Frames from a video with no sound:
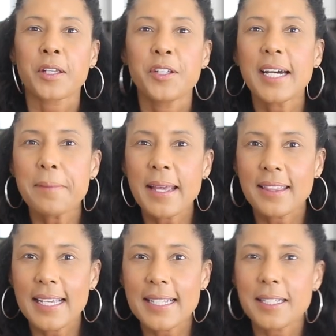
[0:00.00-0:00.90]
You gotta make
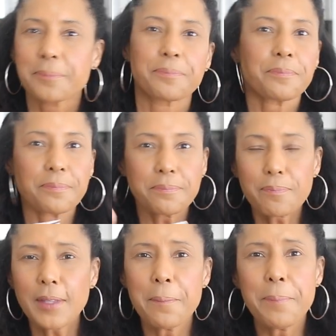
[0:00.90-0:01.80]
these,
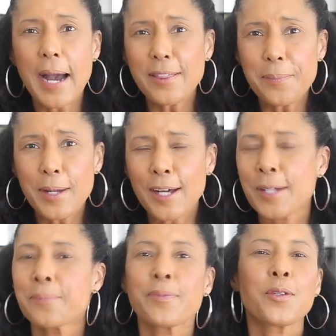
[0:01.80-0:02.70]
buy the book,
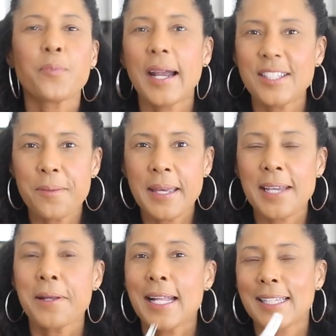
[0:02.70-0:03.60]
write to
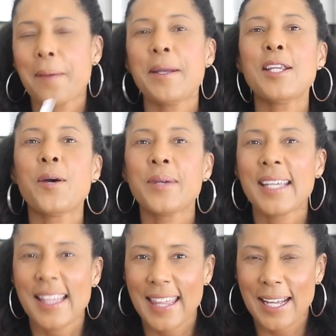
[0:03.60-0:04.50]
me, let me know what
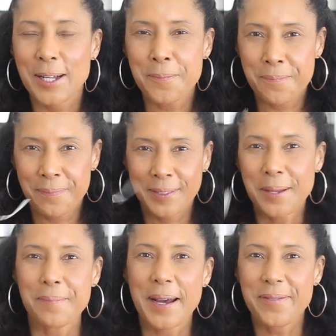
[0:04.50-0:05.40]
you think.
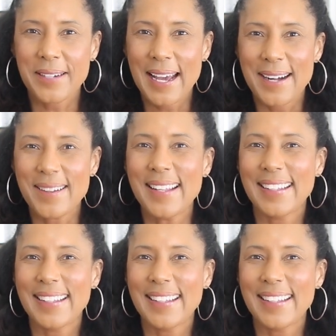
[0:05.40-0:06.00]
Bye for now.